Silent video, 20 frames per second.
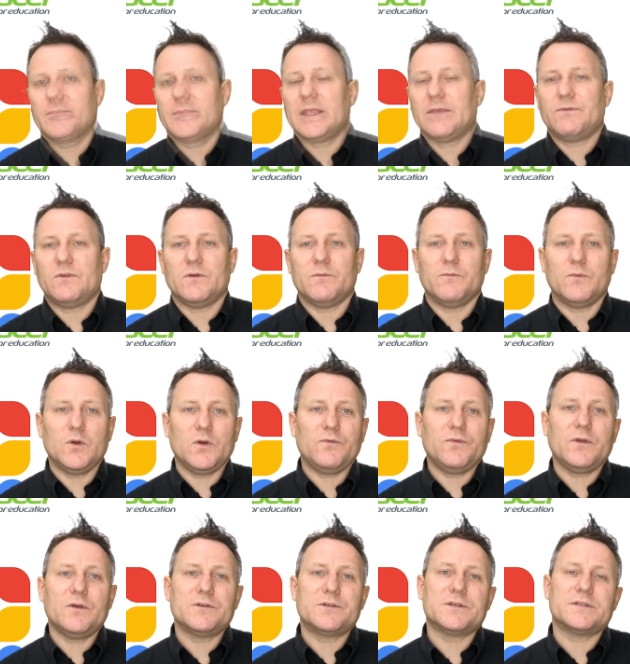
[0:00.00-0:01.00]
If you
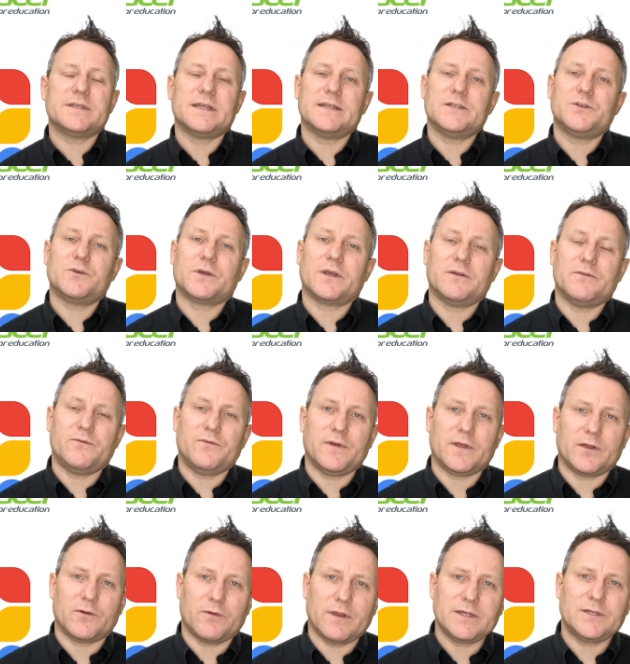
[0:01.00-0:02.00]
move users into a
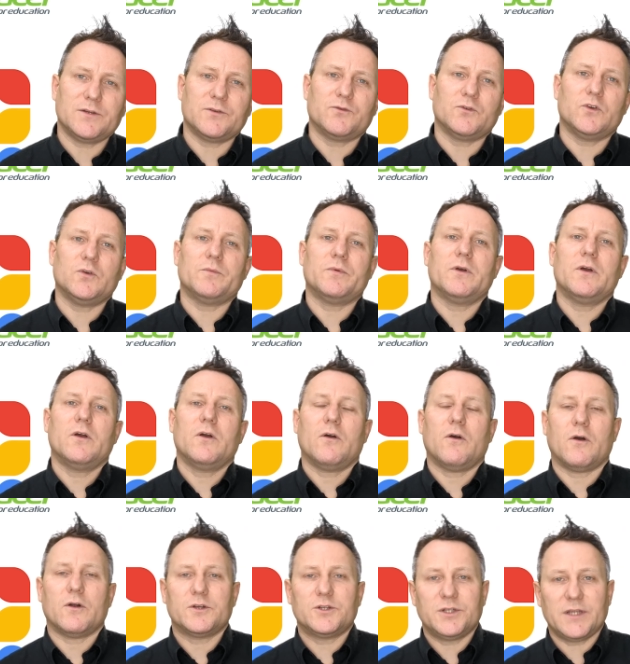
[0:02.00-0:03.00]
configuration group
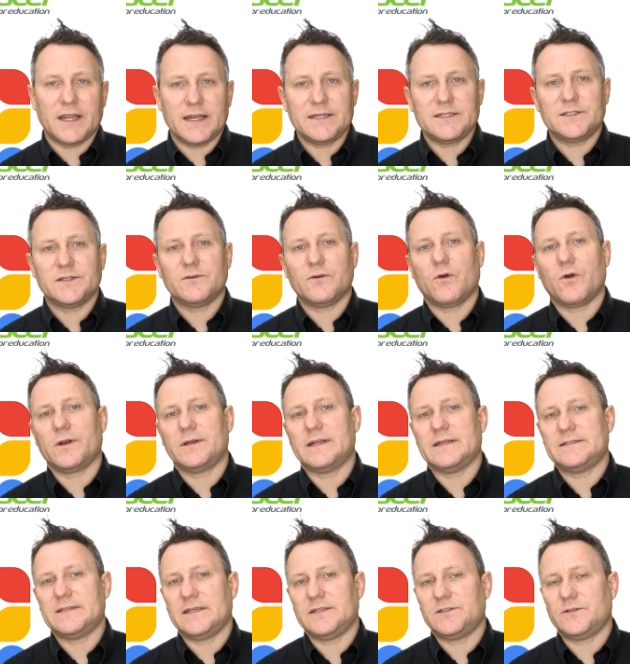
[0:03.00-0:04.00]
or change their
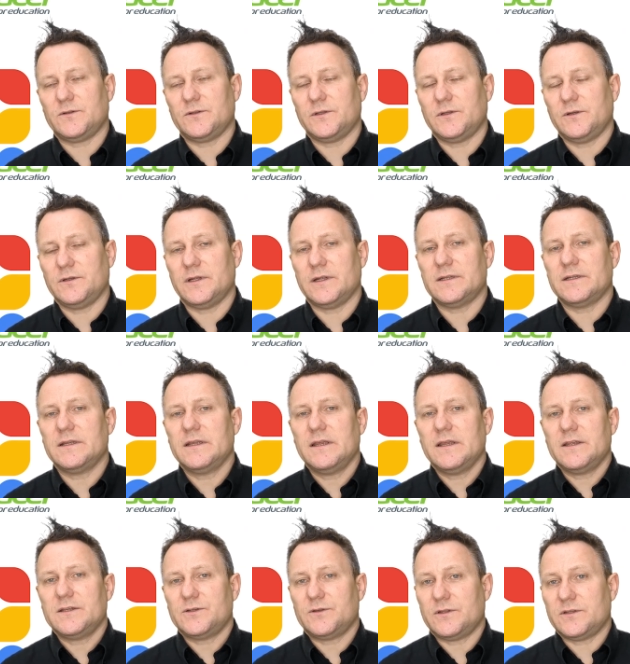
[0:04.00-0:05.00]
organizational unit
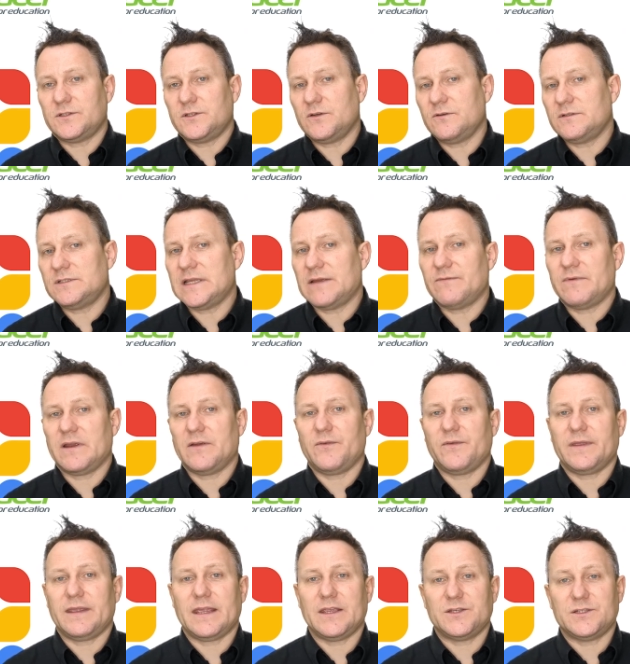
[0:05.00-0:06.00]
so that two-step
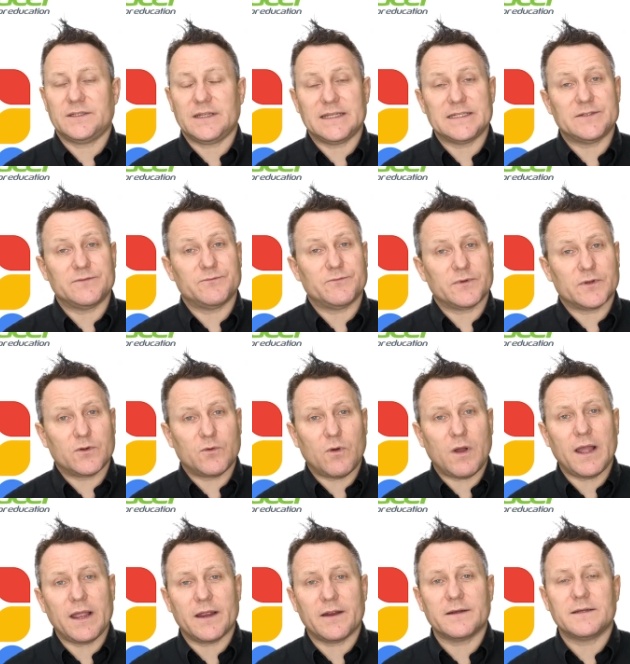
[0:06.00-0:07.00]
verification isn't
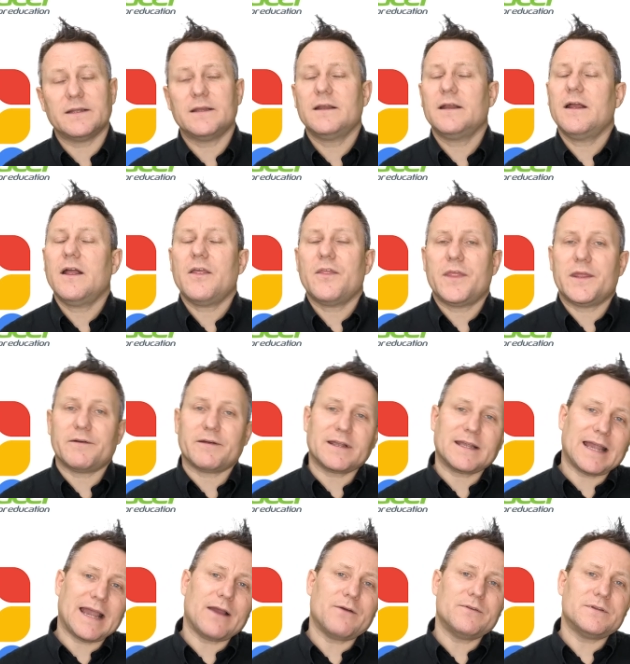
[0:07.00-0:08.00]
required, their
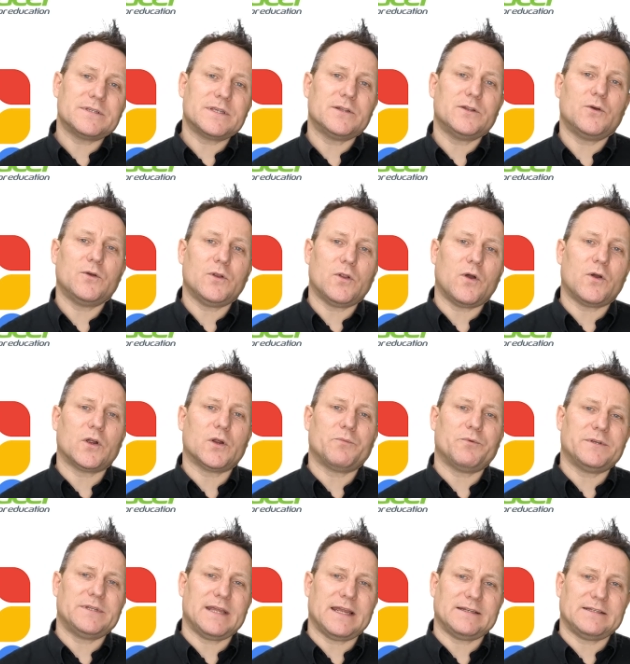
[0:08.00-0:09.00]
accounts are no longer
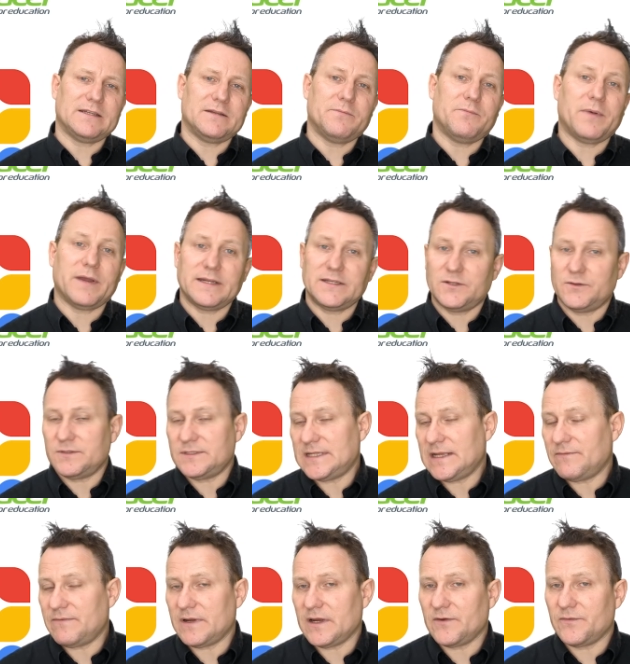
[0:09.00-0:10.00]
protected by
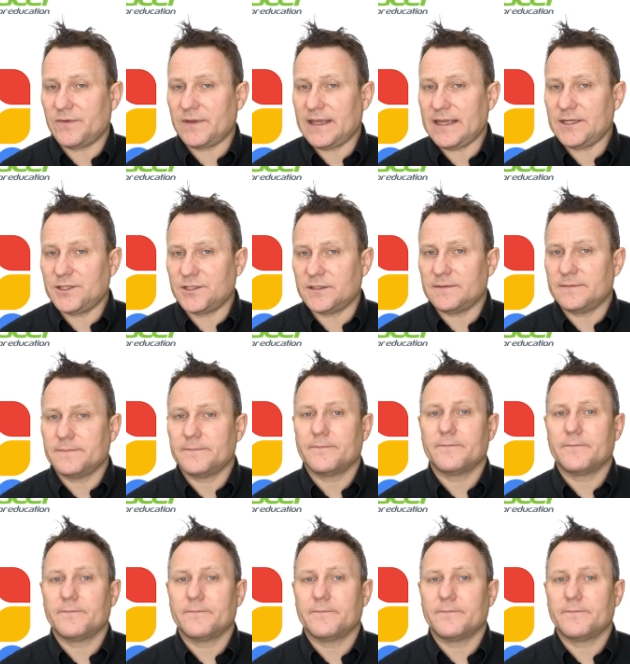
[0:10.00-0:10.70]
two-step verification.